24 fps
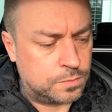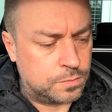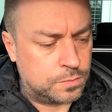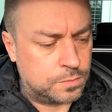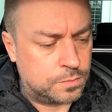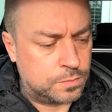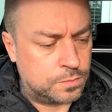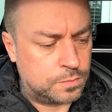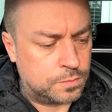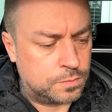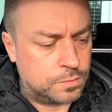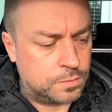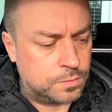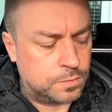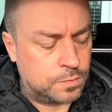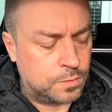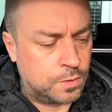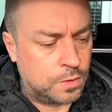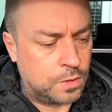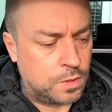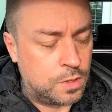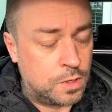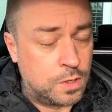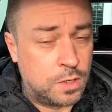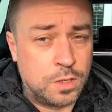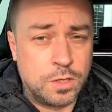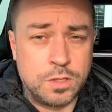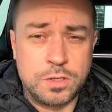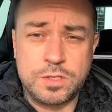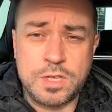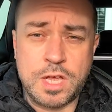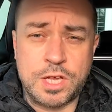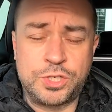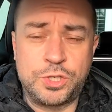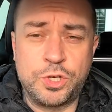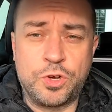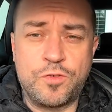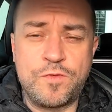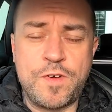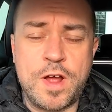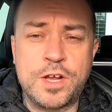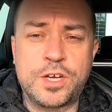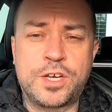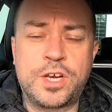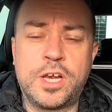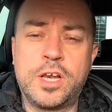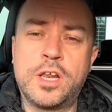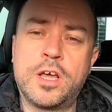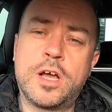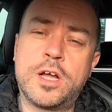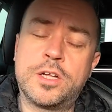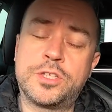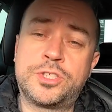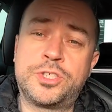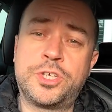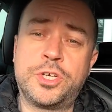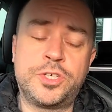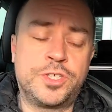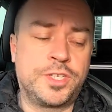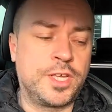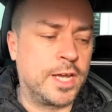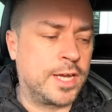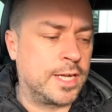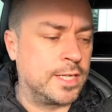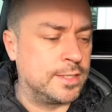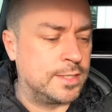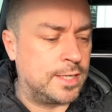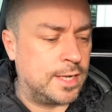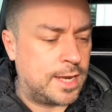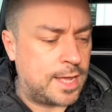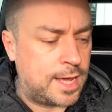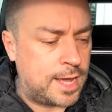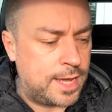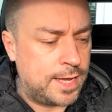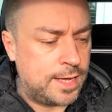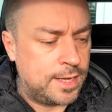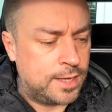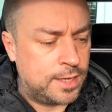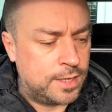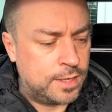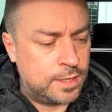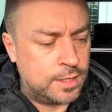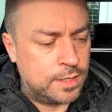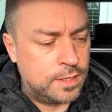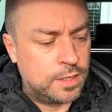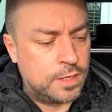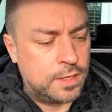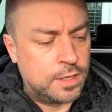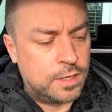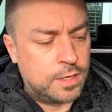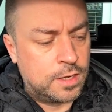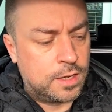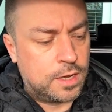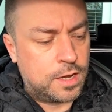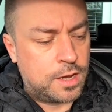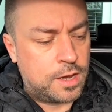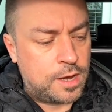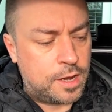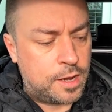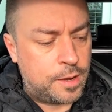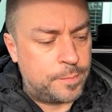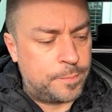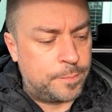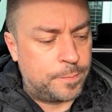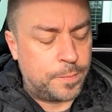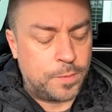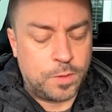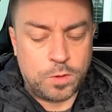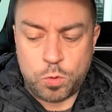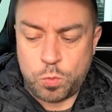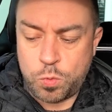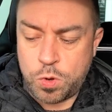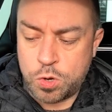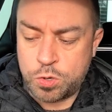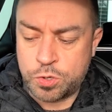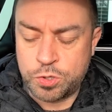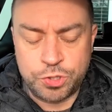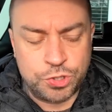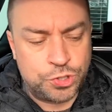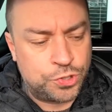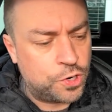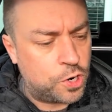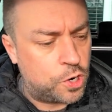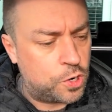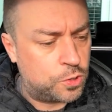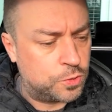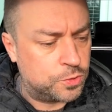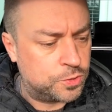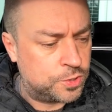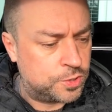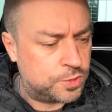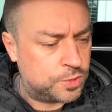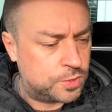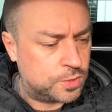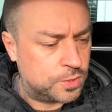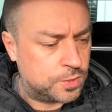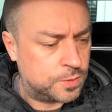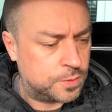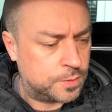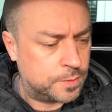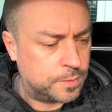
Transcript: So that's your regular 2-second delay. Wheel controls.